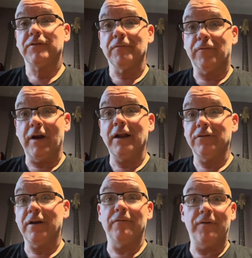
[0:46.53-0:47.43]
some friends
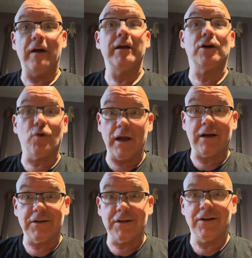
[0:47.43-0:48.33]
that are very
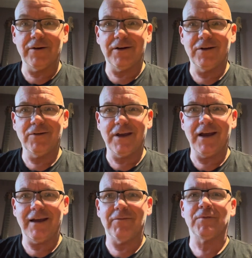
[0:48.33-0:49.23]
quick to learn new
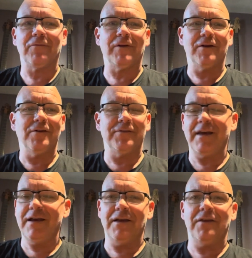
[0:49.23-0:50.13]
games. My friend
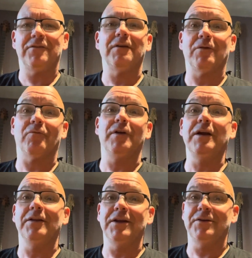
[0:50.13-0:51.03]
Jose is like
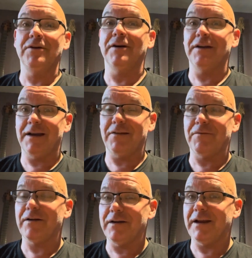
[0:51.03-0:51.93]
really good at
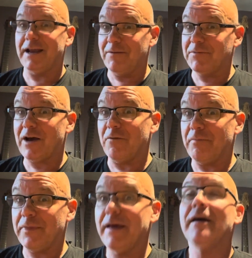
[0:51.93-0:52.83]
figuring games out.
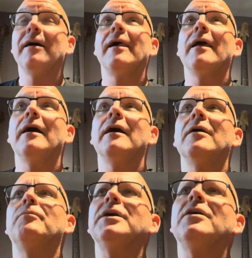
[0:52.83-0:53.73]

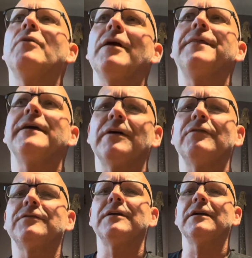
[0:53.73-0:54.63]
But you know, one of the things I
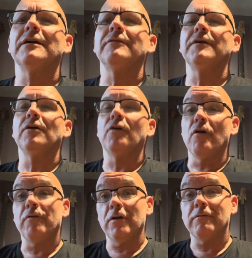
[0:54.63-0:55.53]
was thinking of, you know,
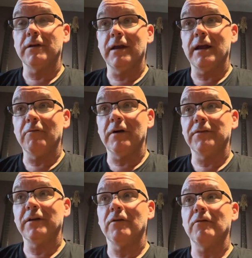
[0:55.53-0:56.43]
over and over today
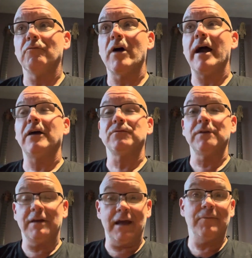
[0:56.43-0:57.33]
was, you know, as we
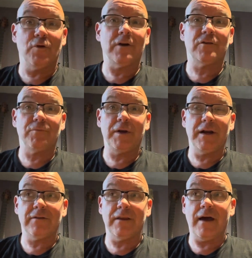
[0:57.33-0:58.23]
gain more
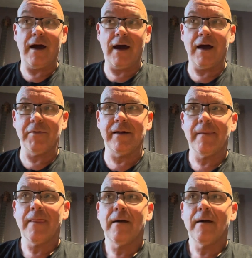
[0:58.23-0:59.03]
experience in the hobby,